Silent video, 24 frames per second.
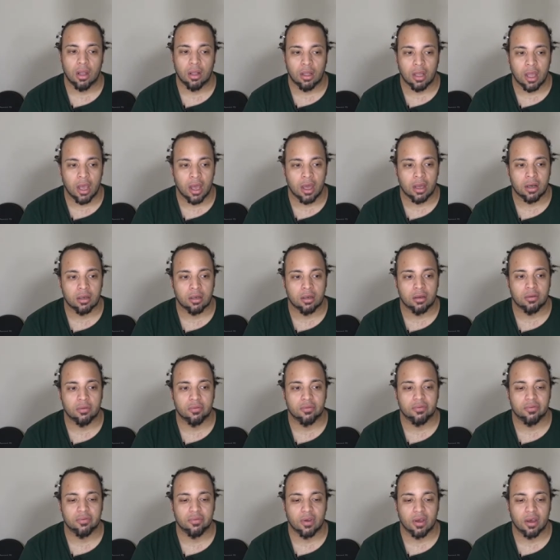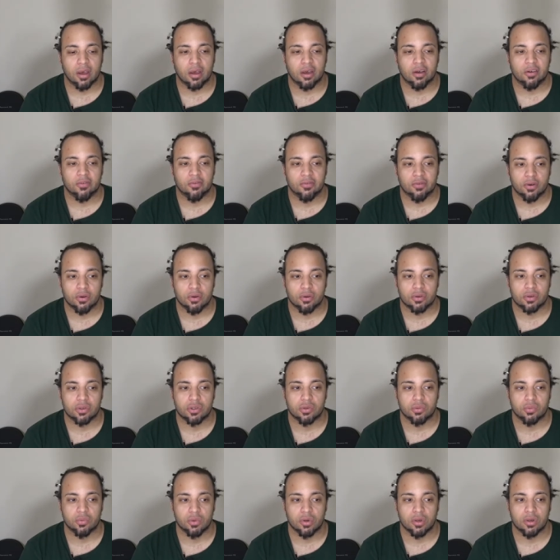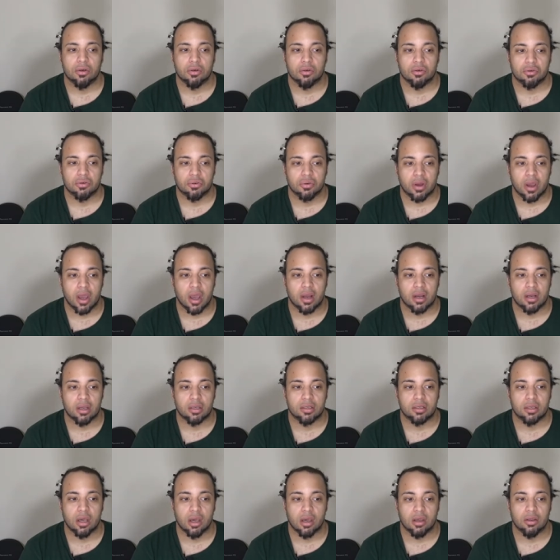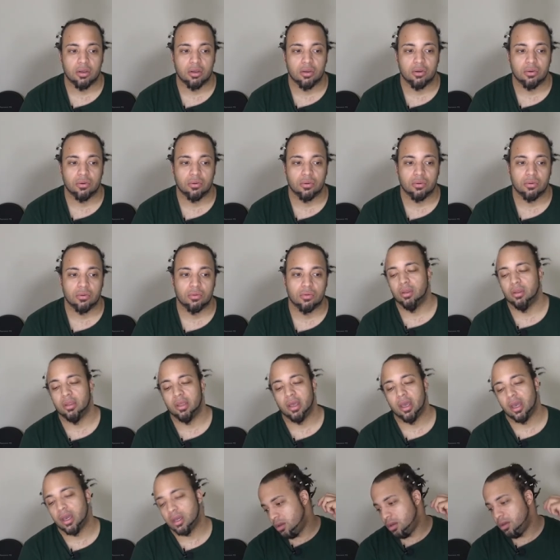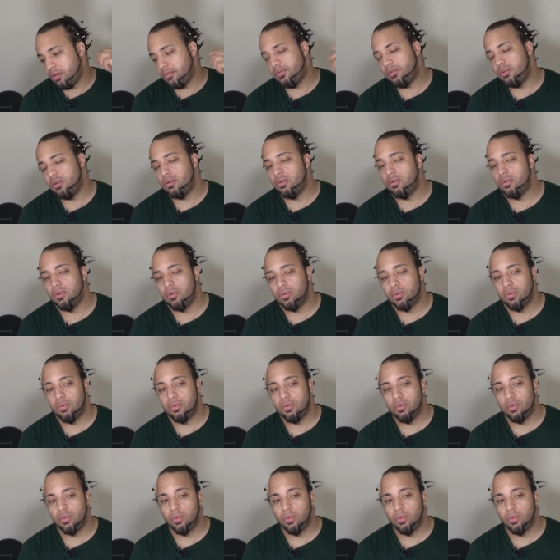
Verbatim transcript: A lot of uh, folks will try to tell you that if you